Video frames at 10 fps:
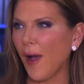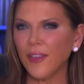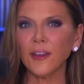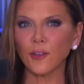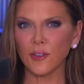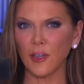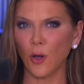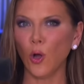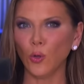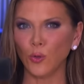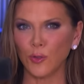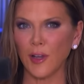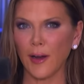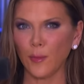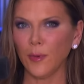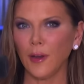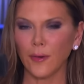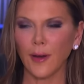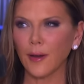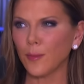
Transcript: I think you're seeing a whole new side of me, right?